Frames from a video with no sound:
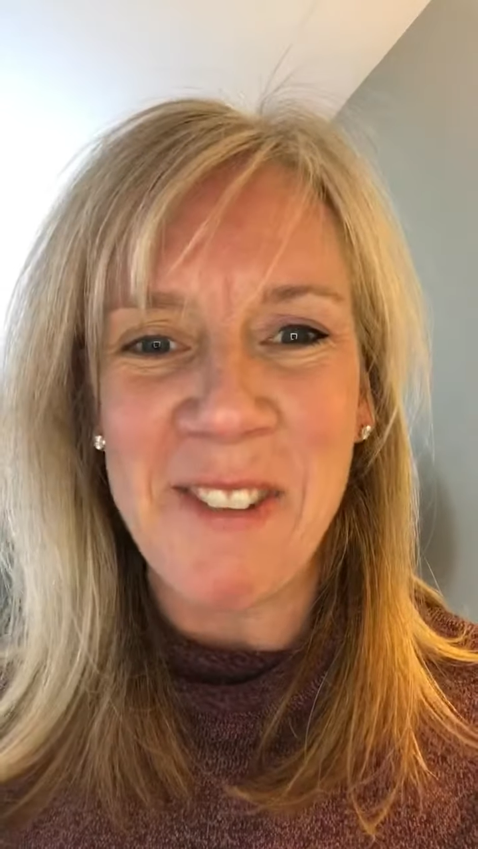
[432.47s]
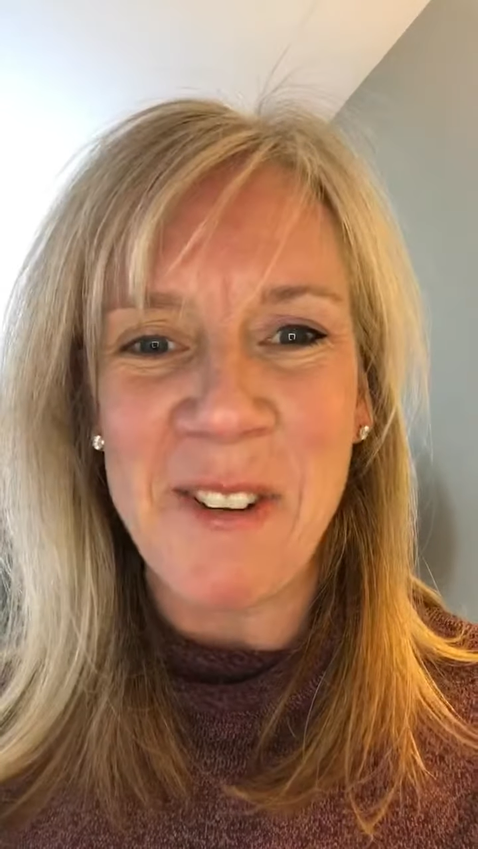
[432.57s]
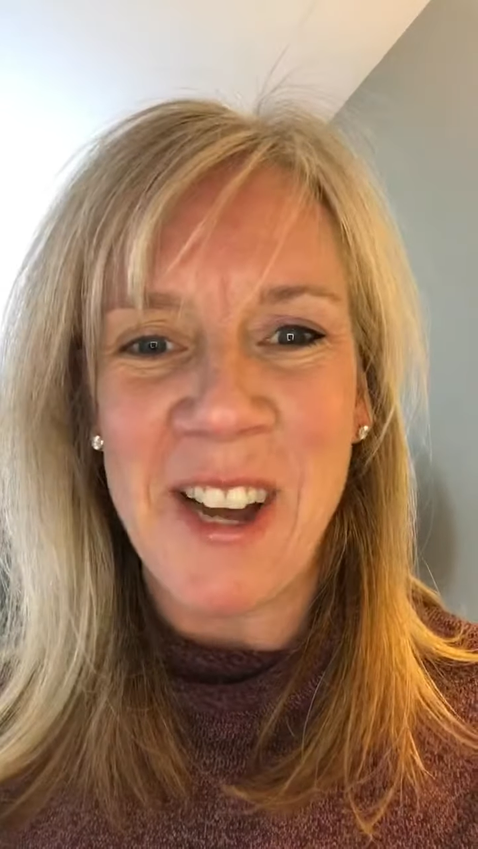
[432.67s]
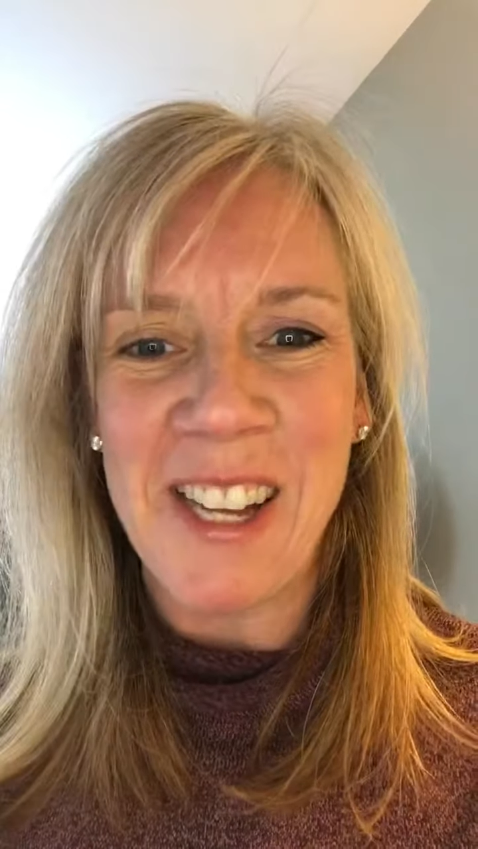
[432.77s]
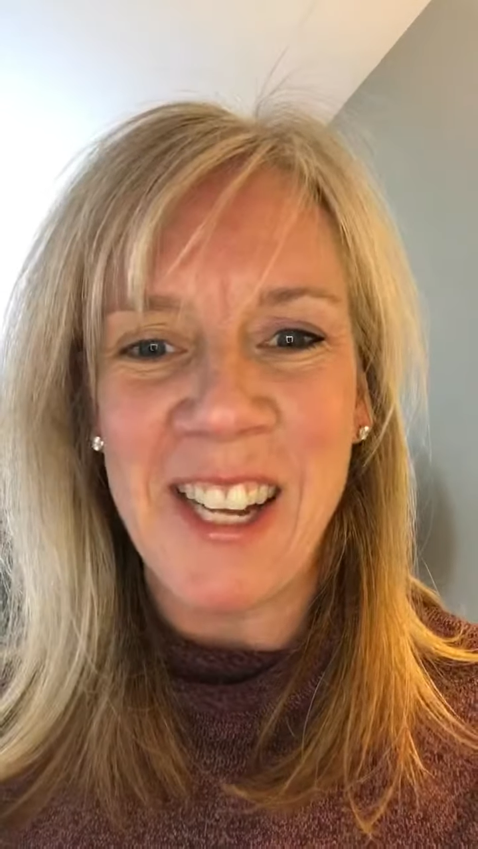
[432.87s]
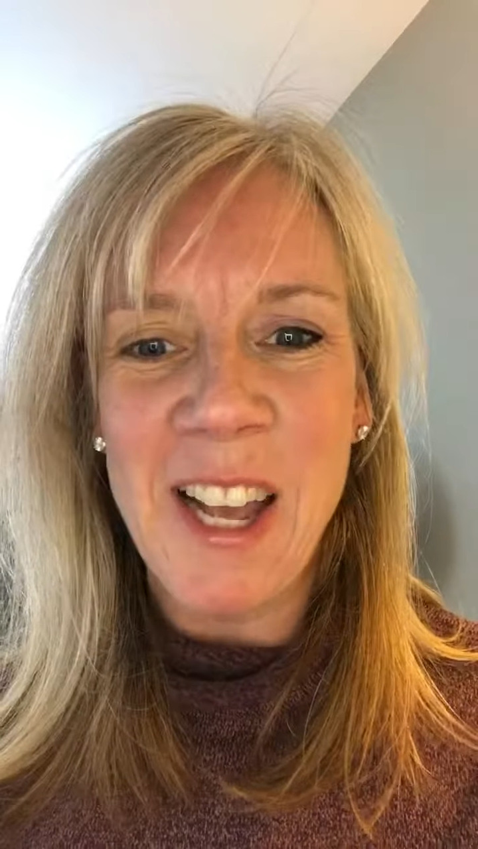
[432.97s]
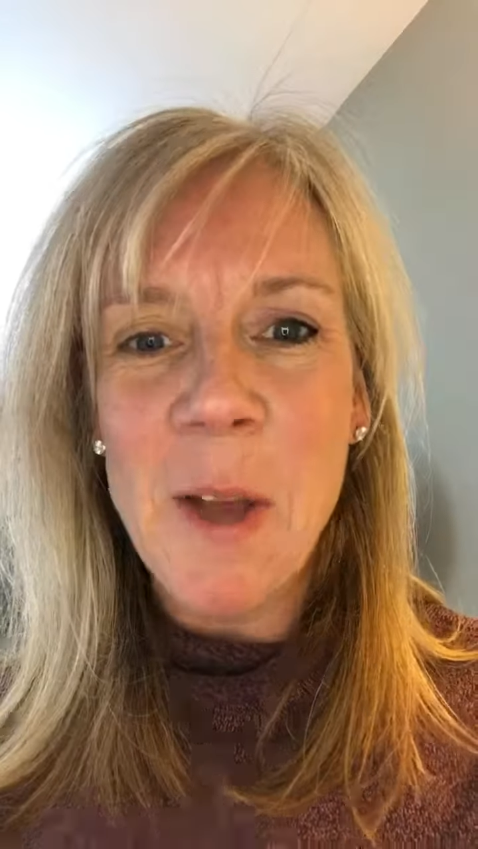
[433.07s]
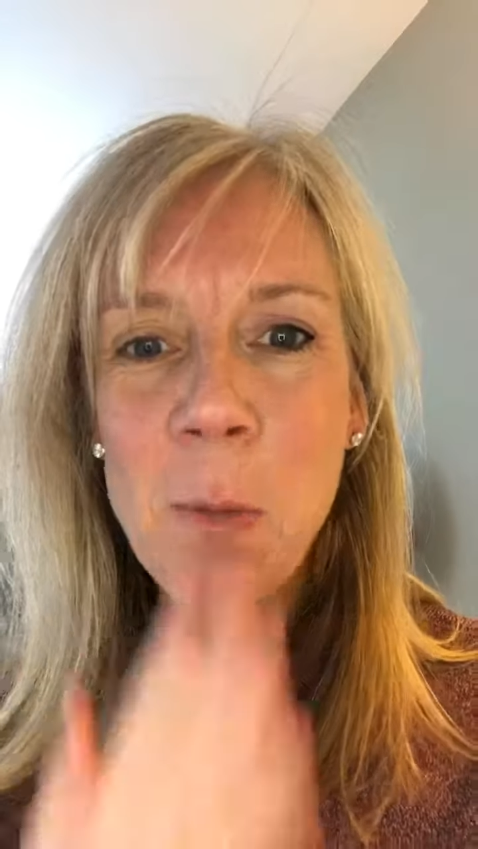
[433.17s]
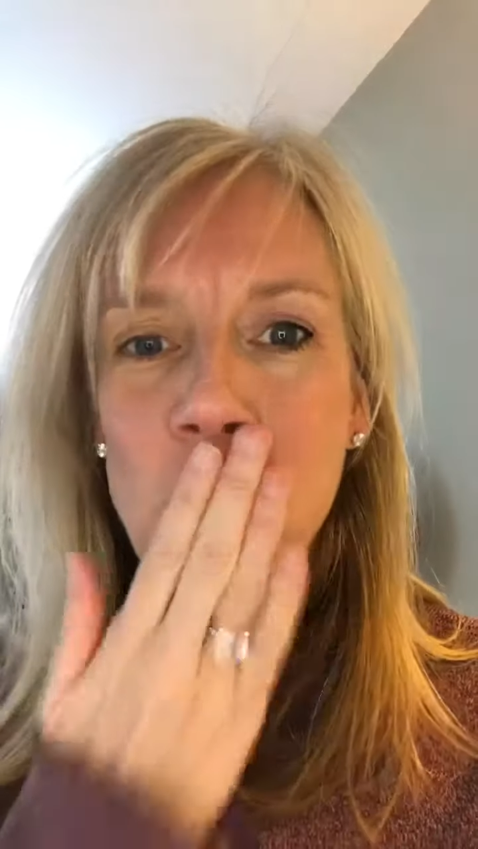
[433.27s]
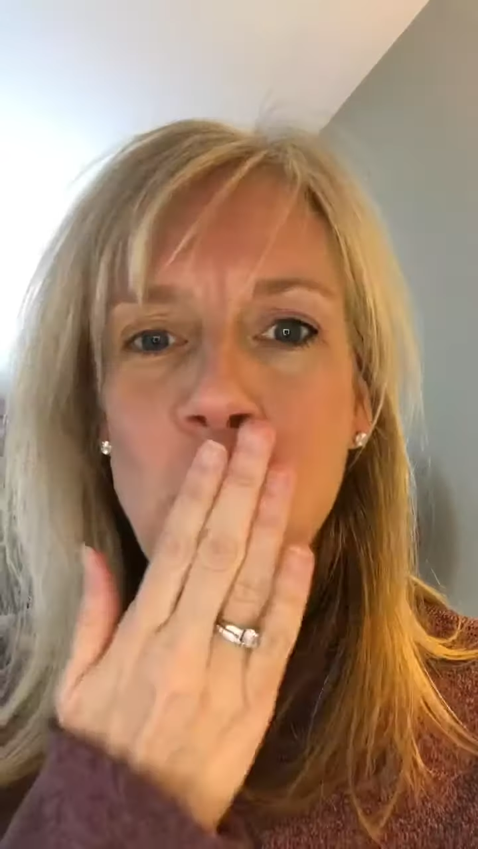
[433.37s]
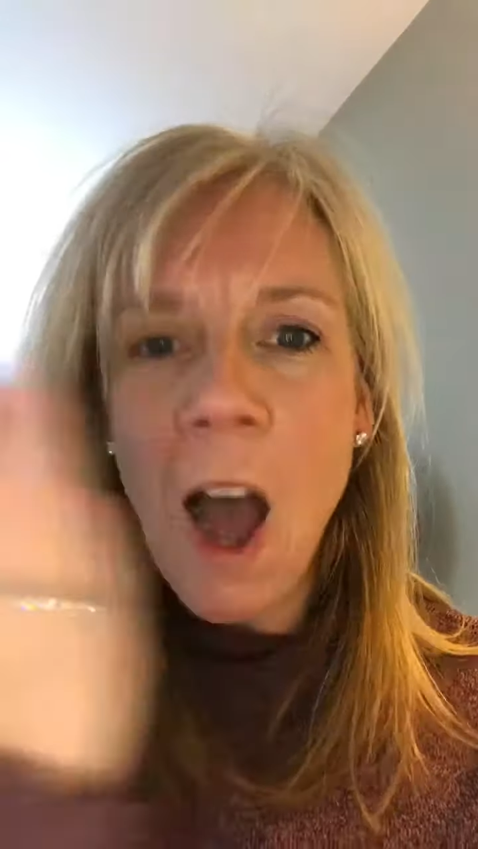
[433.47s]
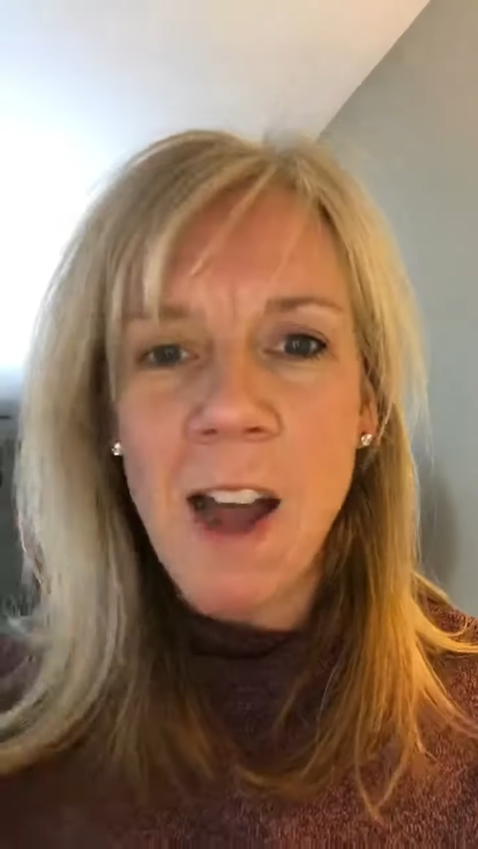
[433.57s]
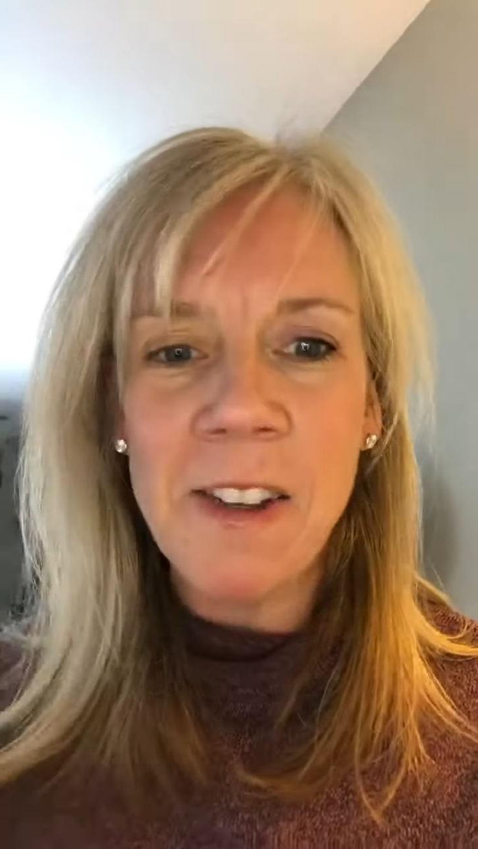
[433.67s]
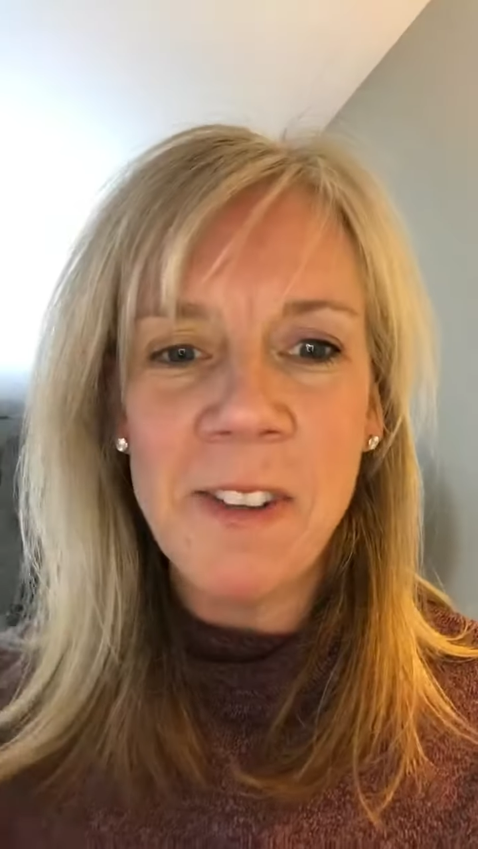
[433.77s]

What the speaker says: everyone. Mwah.